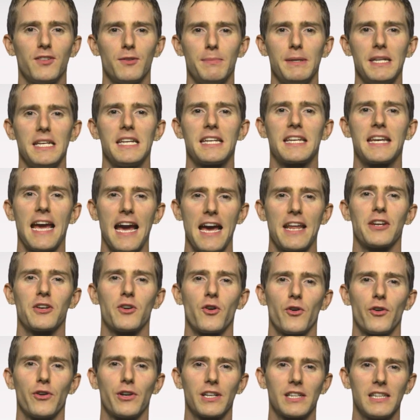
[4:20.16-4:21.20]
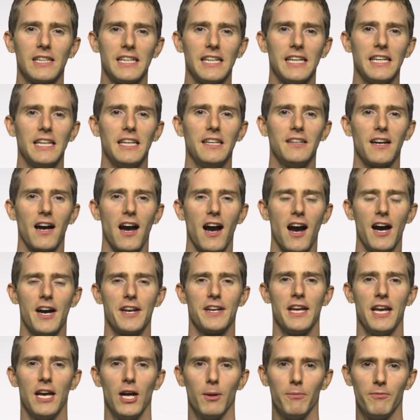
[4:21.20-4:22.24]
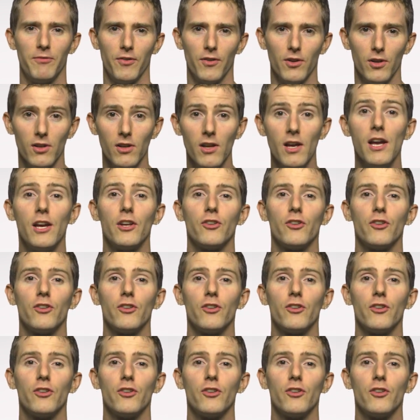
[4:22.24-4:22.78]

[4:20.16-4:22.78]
to be categorically unhelpful.